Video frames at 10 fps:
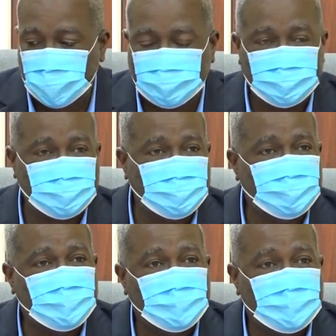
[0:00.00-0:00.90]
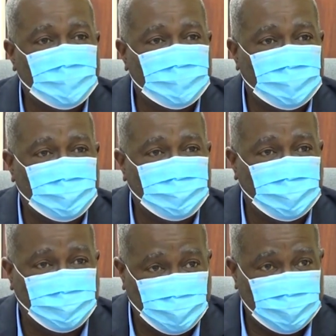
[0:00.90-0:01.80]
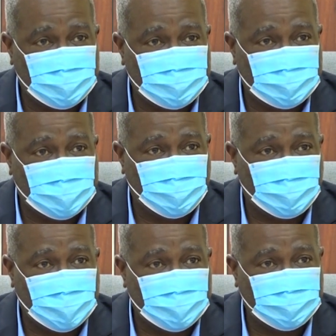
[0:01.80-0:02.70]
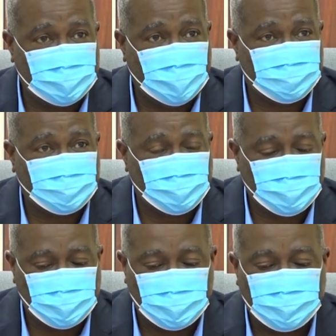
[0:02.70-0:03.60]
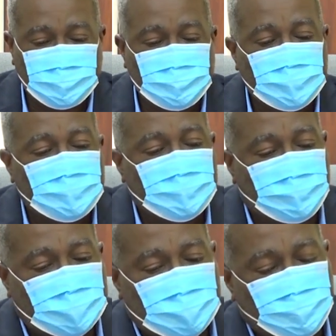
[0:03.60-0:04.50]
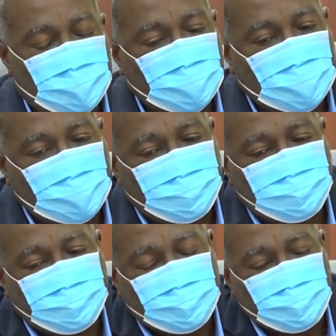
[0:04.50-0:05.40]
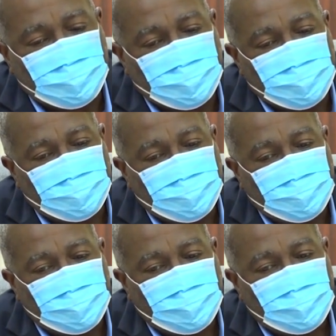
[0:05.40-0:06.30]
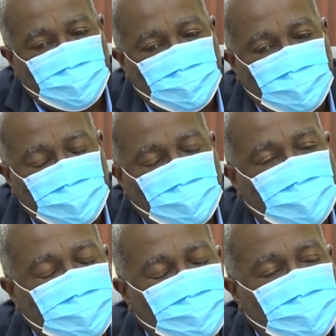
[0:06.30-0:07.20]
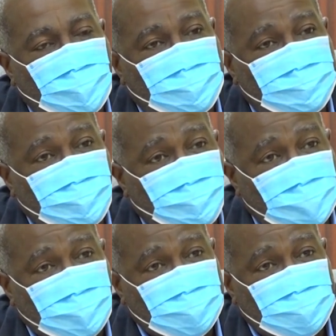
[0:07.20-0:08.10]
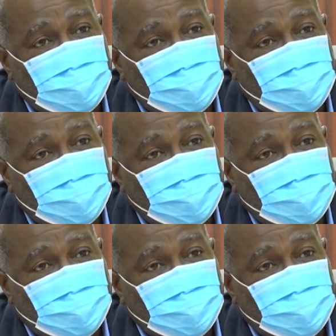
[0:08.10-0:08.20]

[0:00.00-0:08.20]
and uh, the, the projects that I outlined, the gas, the shore. But then we have to look at the off the grid